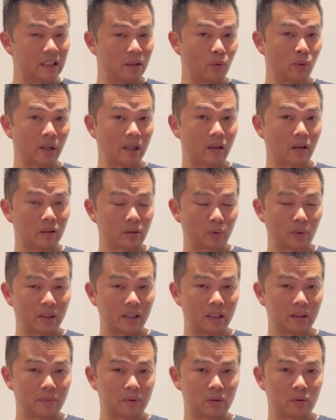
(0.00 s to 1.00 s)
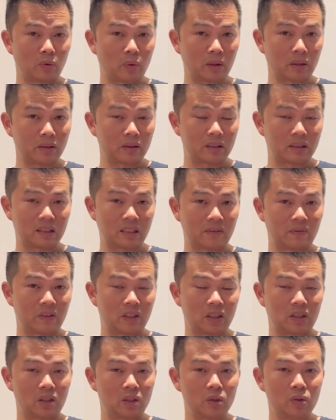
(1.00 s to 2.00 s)
It went all the way up to
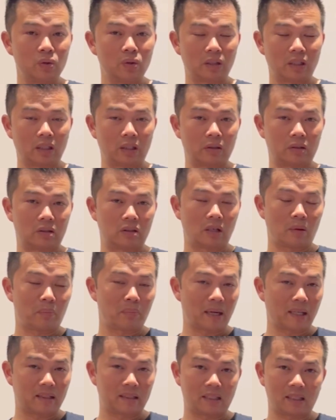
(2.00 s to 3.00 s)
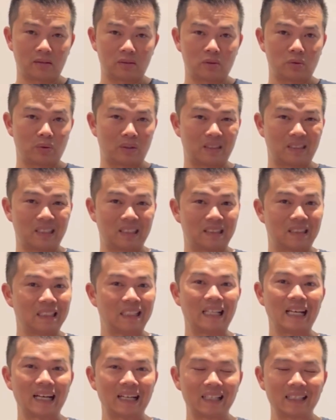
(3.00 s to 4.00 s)
172 and then it dropped back down to
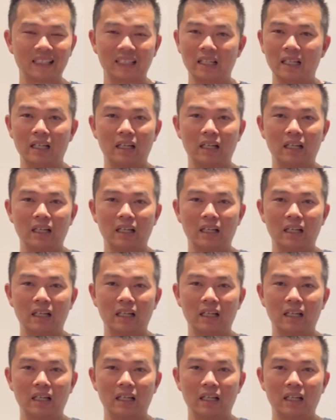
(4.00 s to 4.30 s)
169.